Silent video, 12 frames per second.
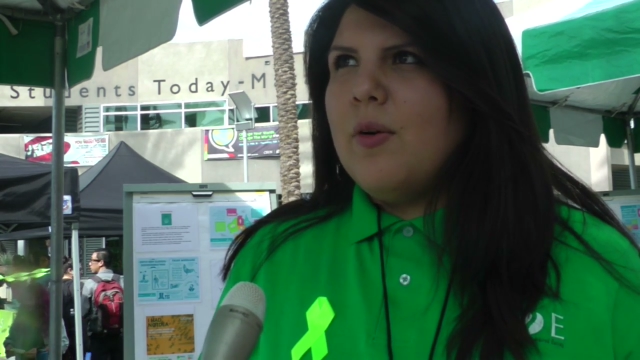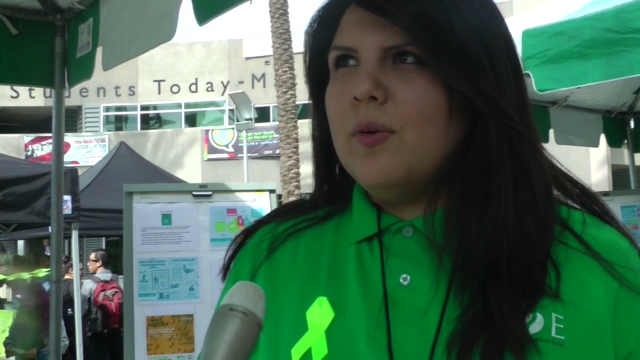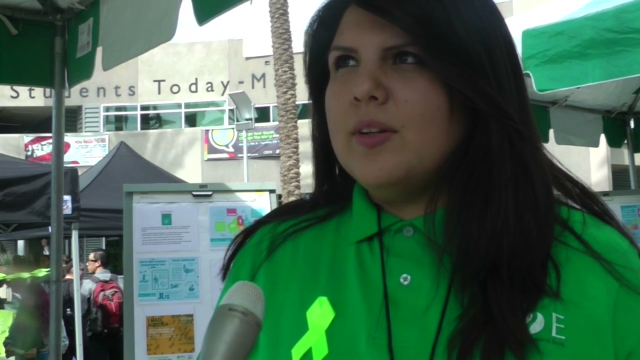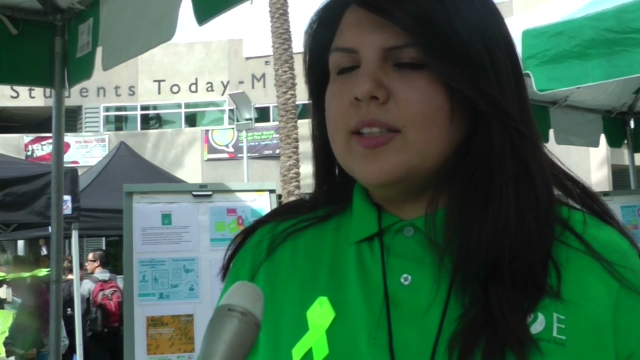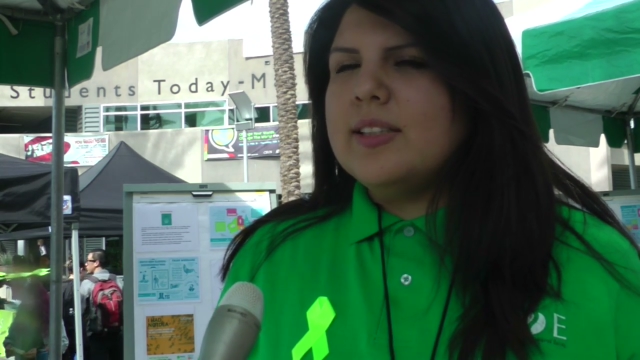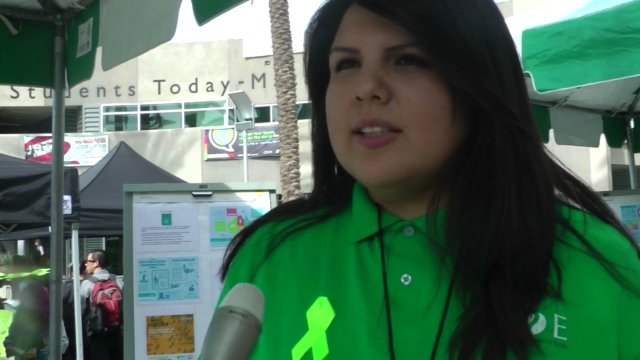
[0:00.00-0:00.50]

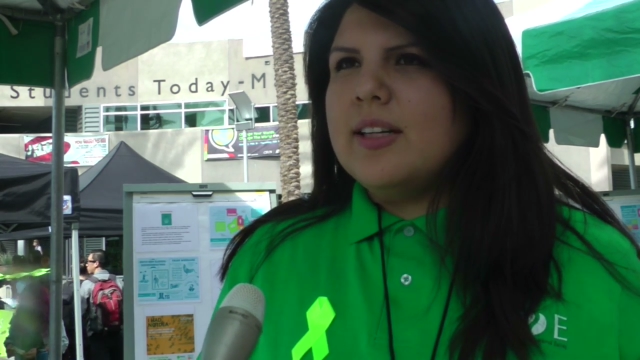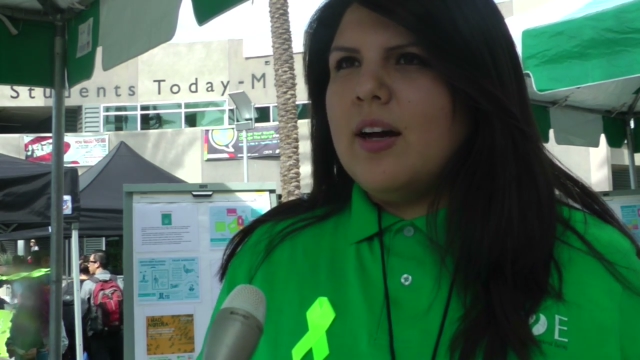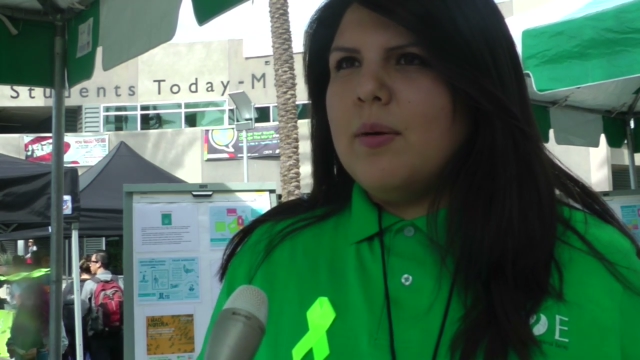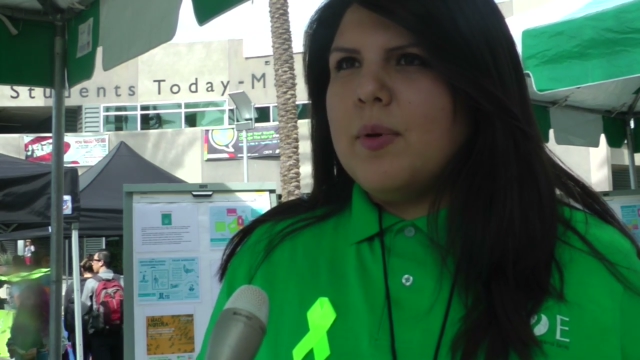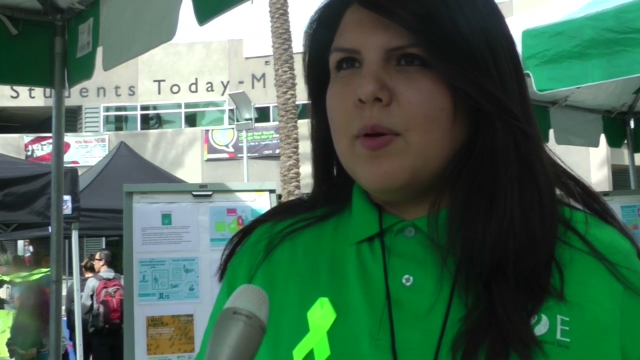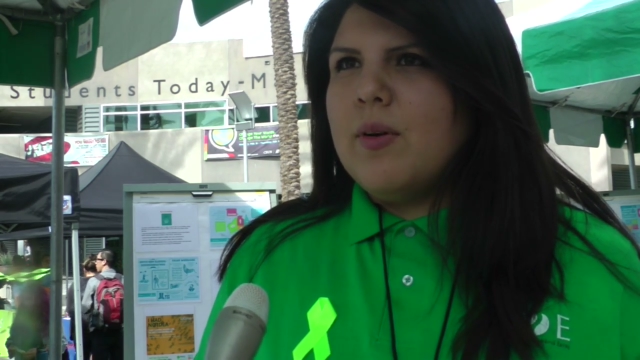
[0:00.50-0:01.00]
only did it
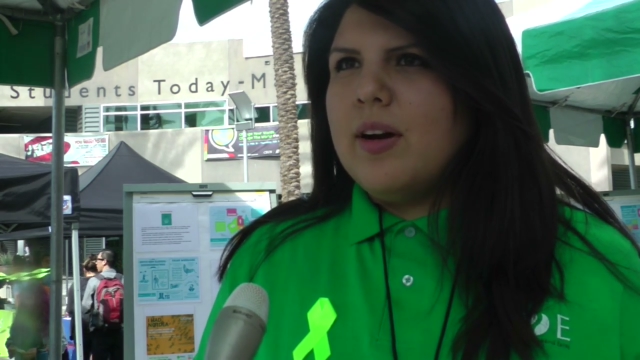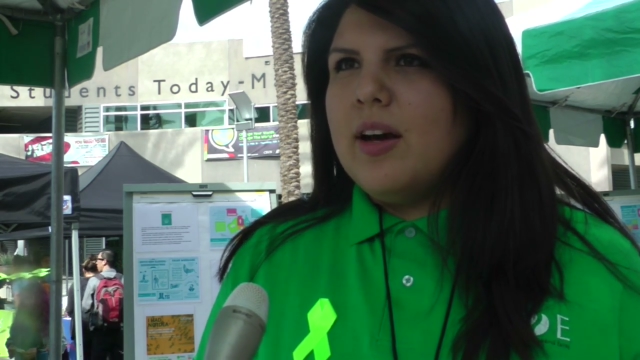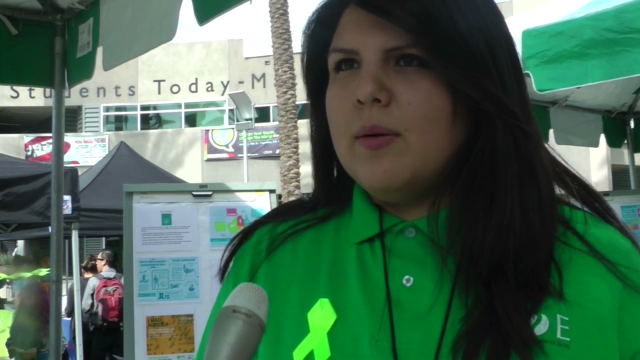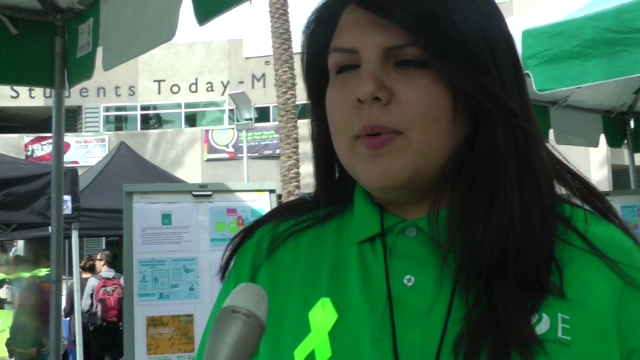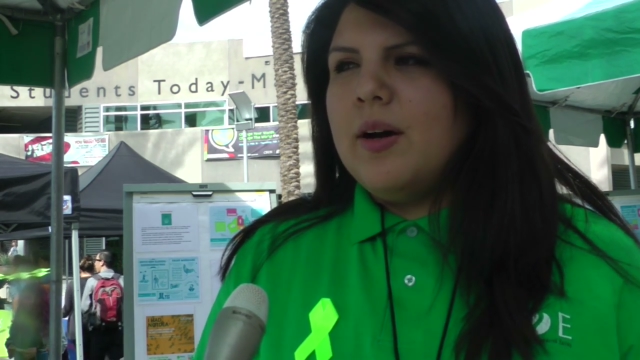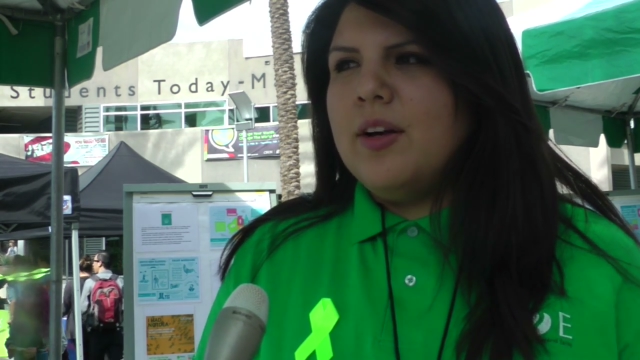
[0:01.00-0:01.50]
help me want to
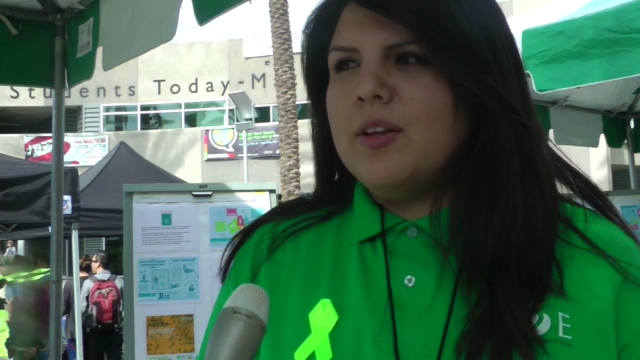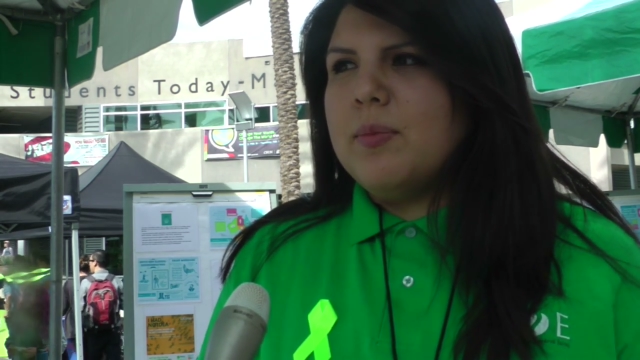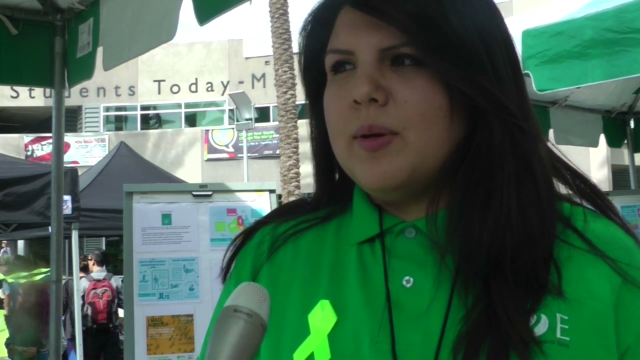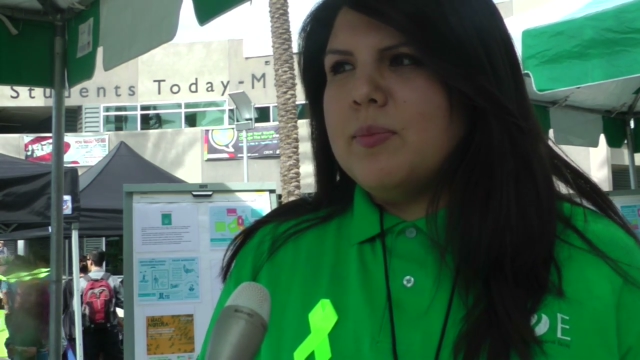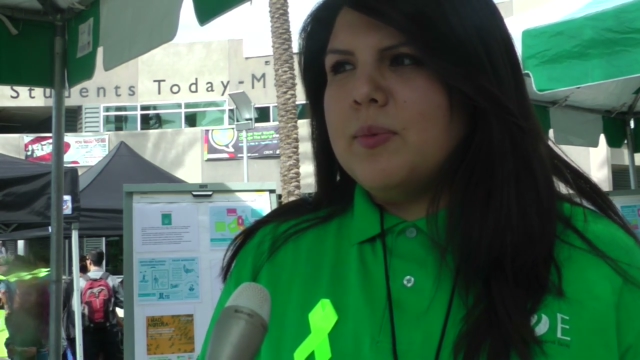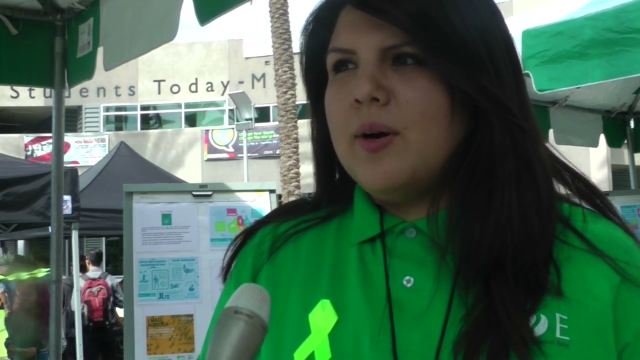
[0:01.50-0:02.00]
help out other
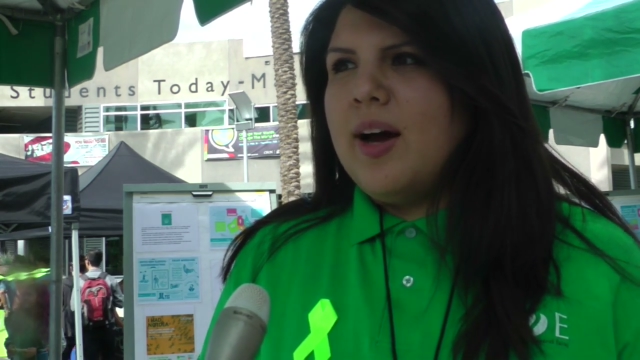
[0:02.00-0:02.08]
people,